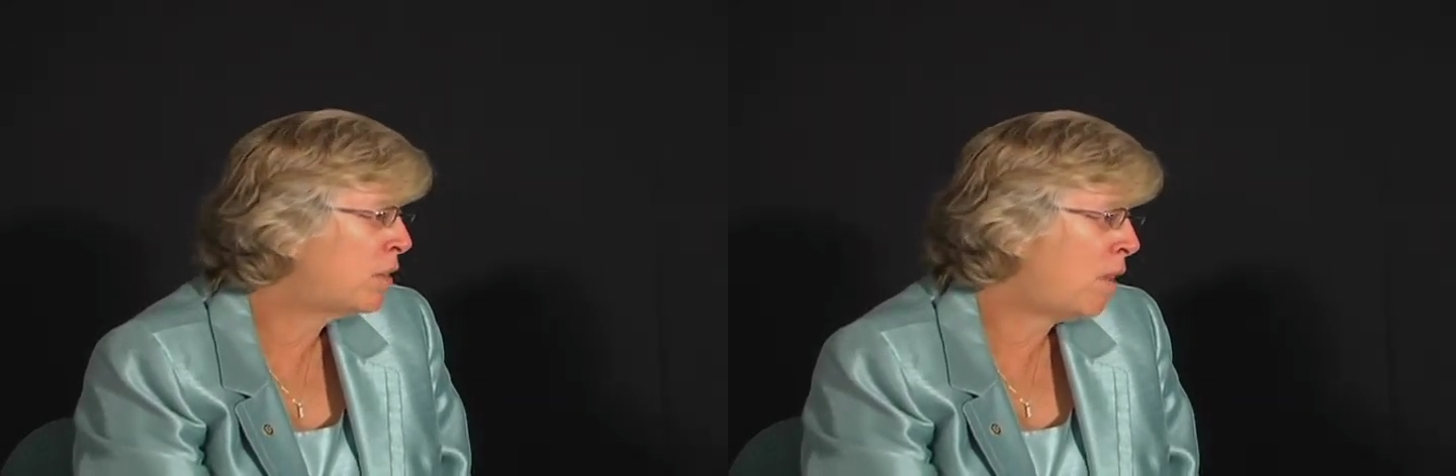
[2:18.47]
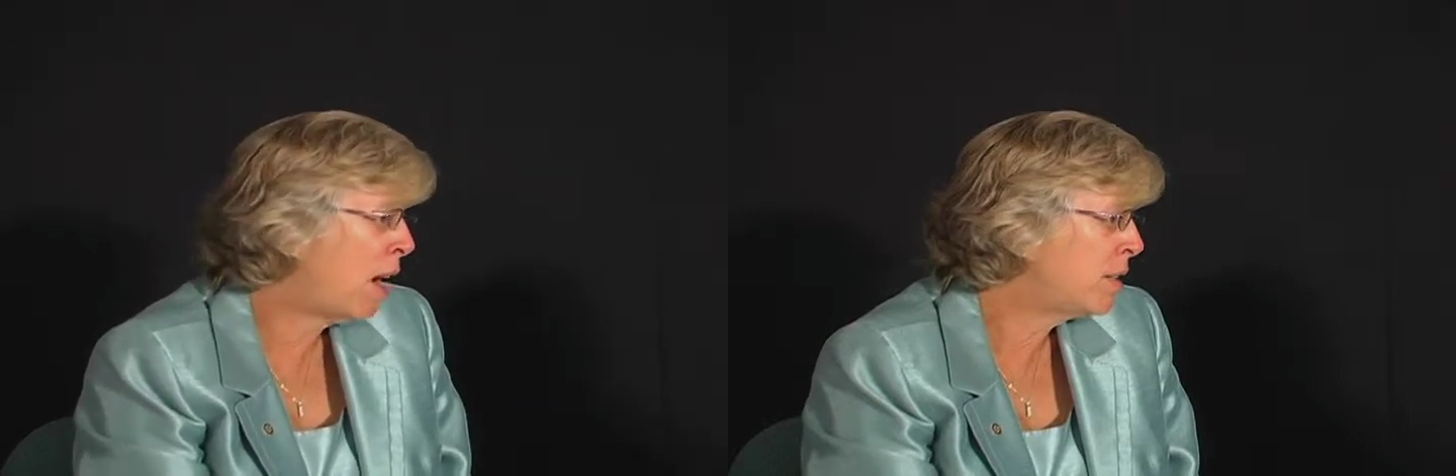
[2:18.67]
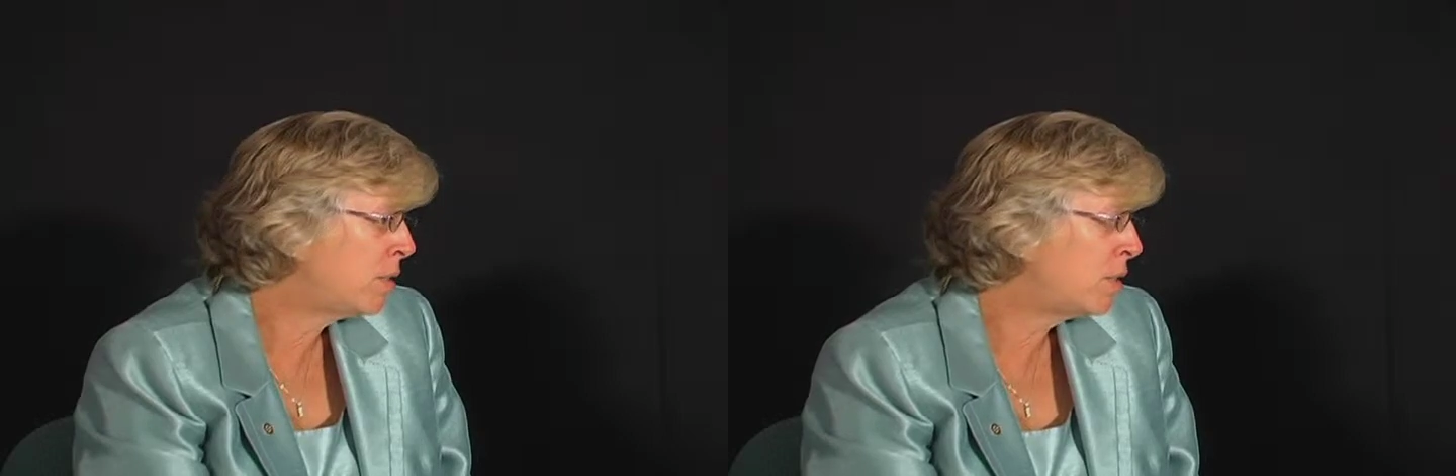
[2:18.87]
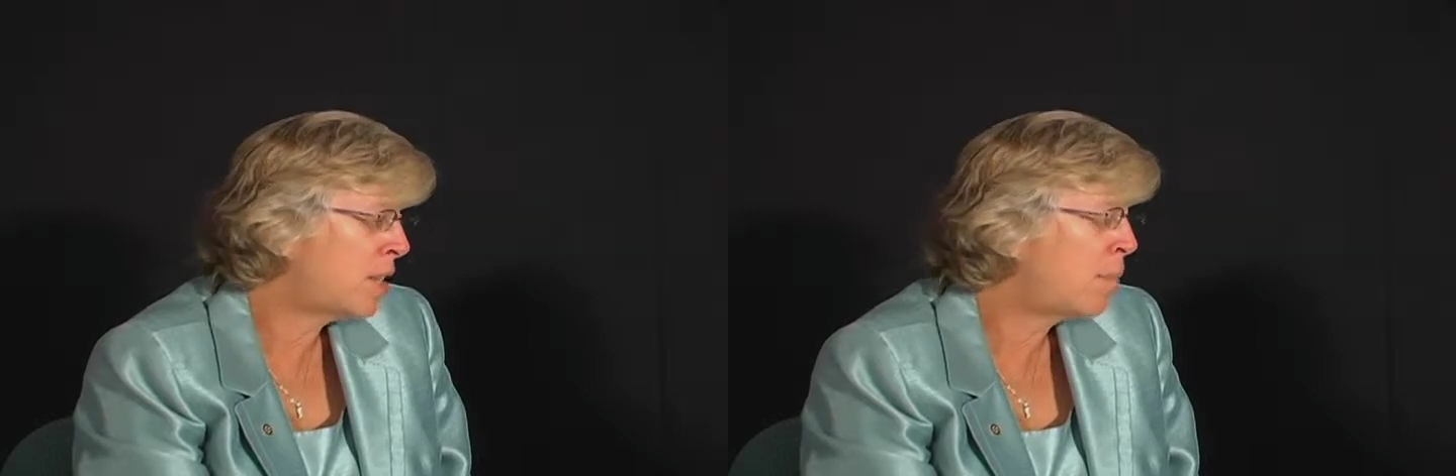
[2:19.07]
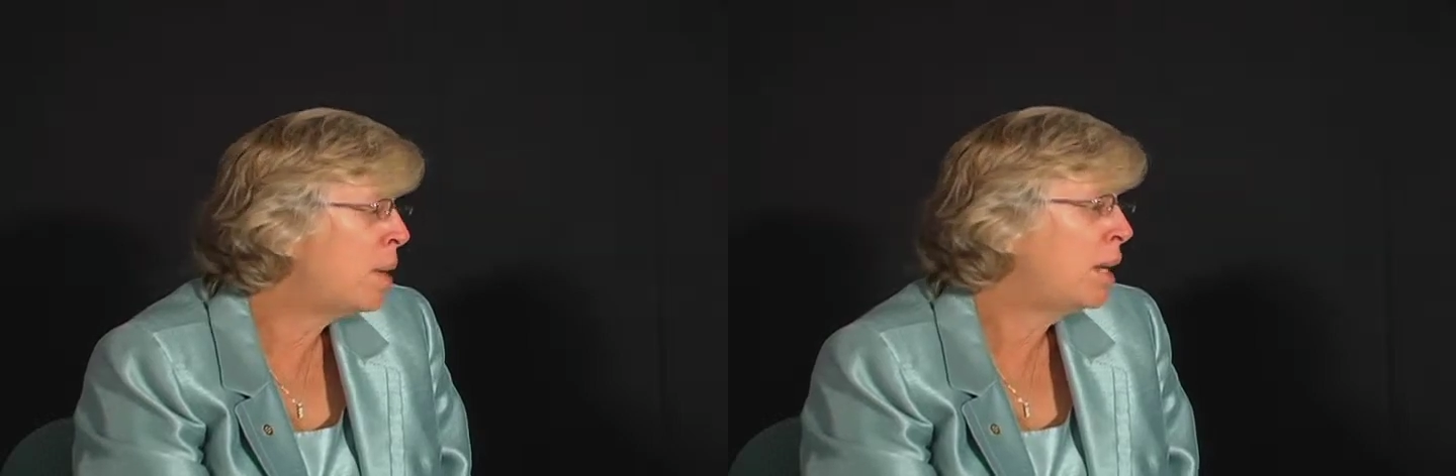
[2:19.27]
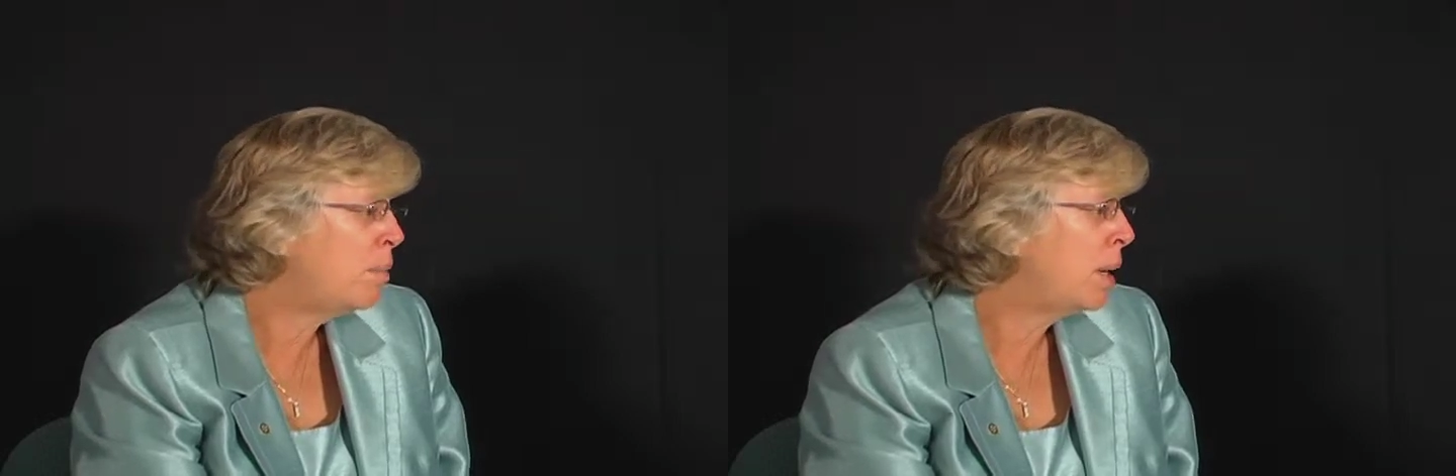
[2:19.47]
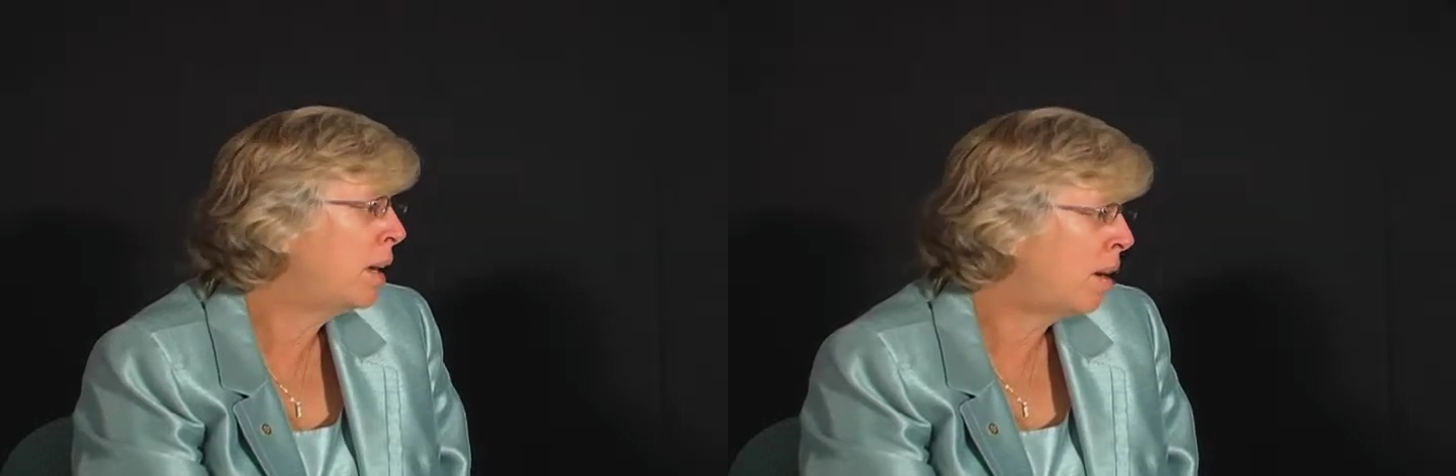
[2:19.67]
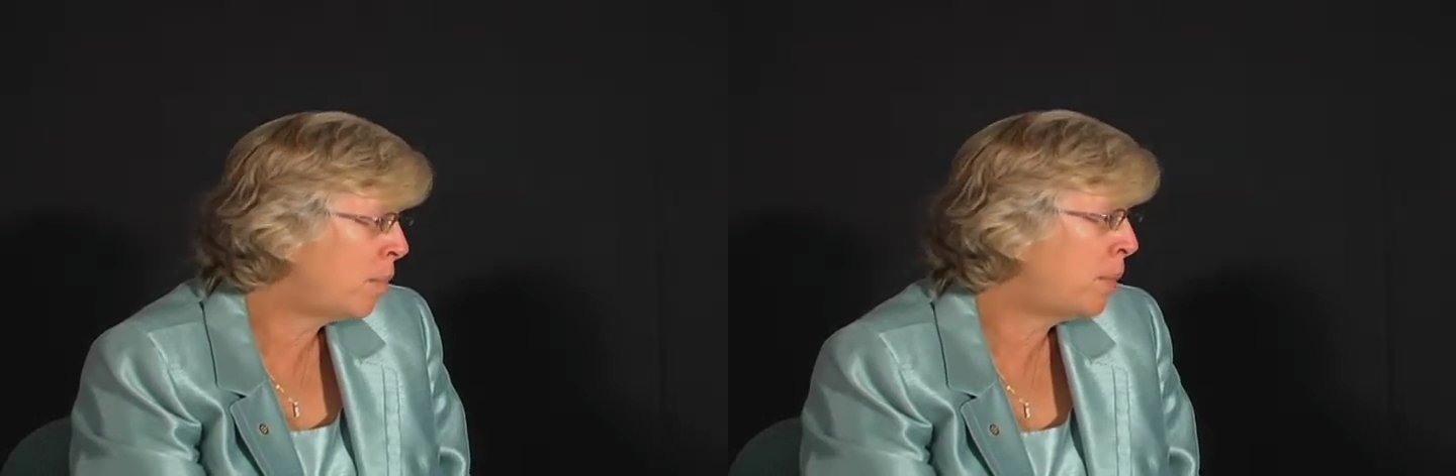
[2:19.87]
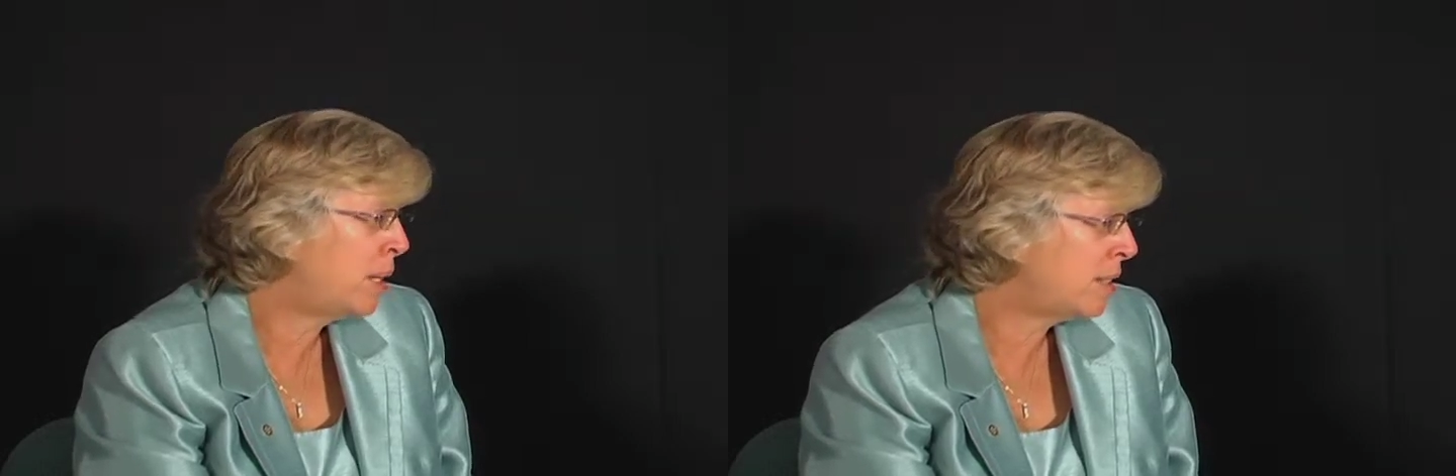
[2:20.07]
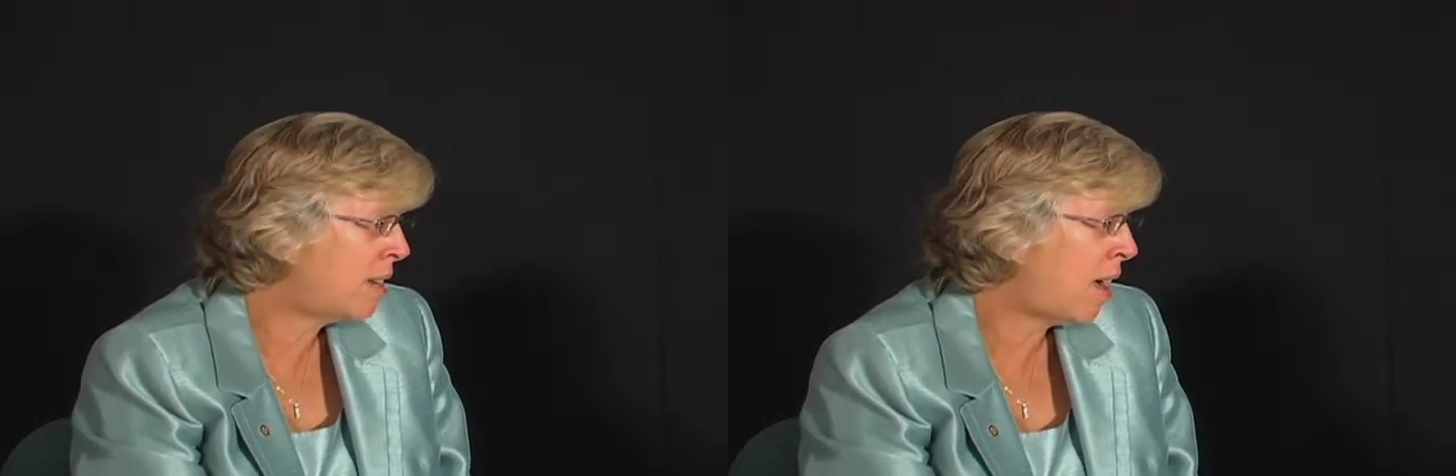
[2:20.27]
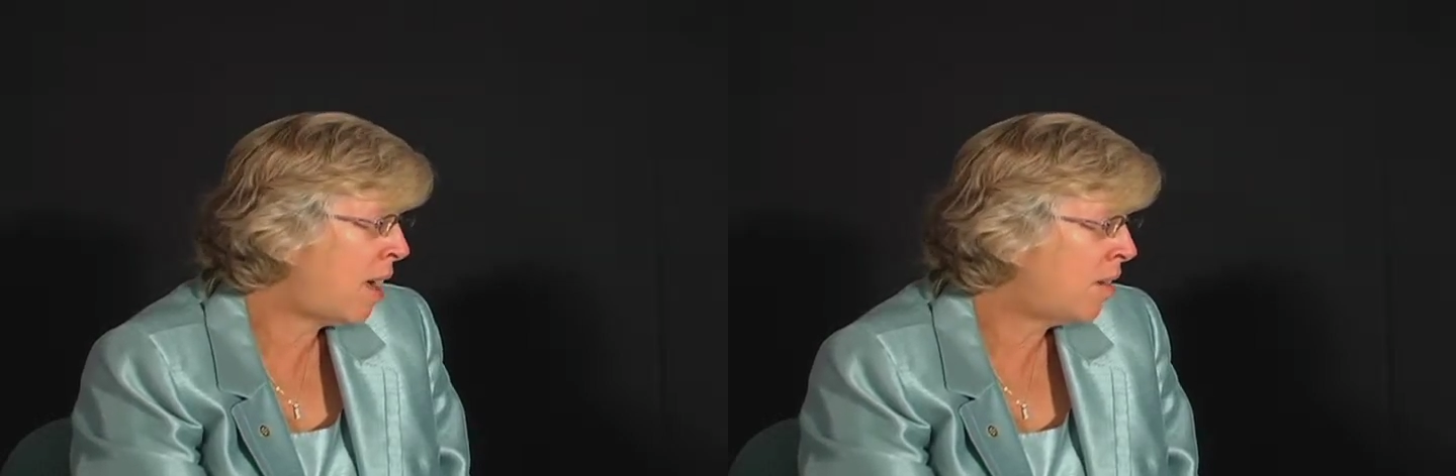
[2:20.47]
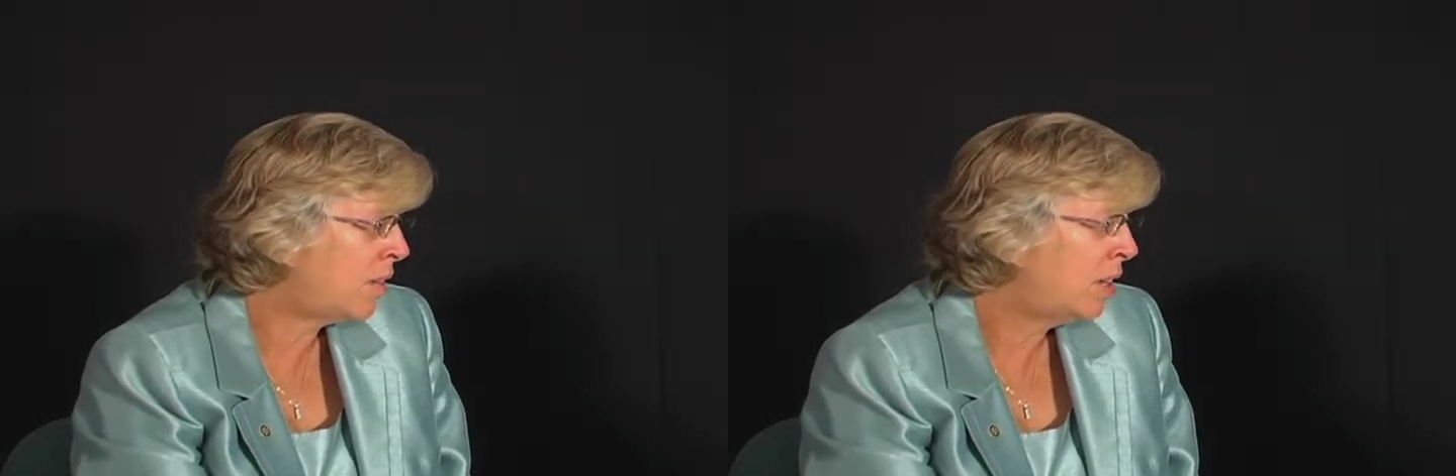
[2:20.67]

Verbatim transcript: advisors that many big companies have.